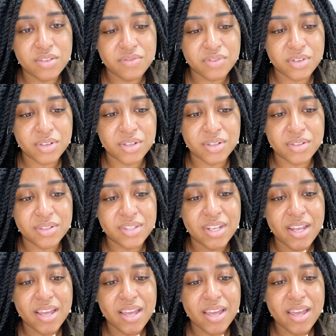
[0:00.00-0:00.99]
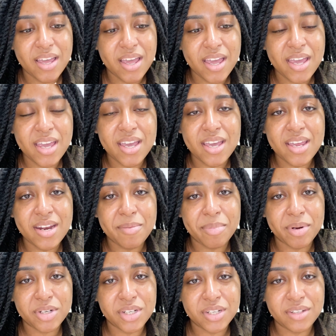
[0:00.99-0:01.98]
and furrows, and
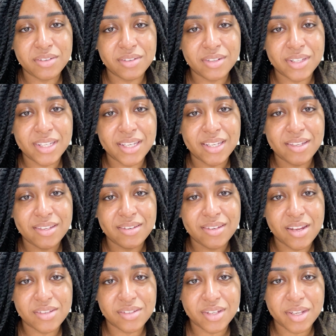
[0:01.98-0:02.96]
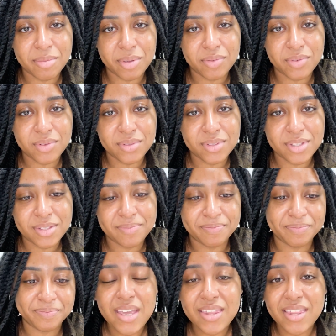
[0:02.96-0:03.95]
particularly nasolabial folds.
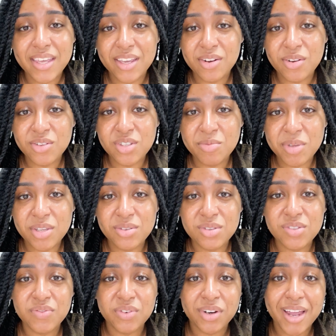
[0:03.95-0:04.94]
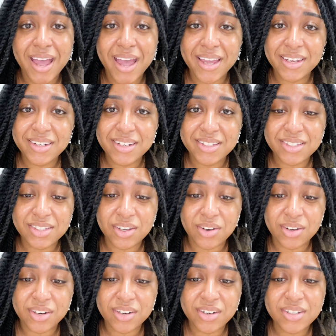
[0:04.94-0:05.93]
They can also be used for acne
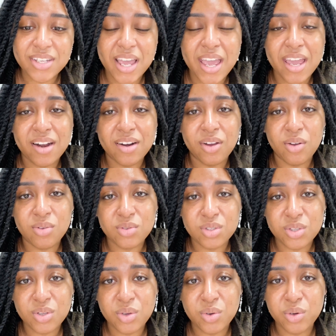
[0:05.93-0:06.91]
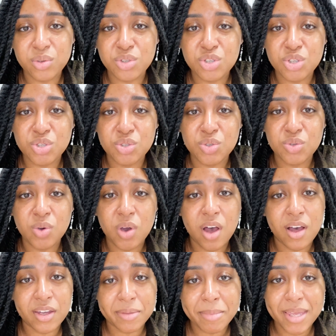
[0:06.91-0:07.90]
scars and also to
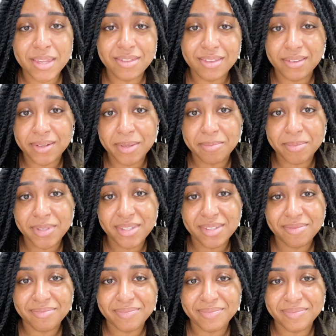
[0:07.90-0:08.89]
augment the lips.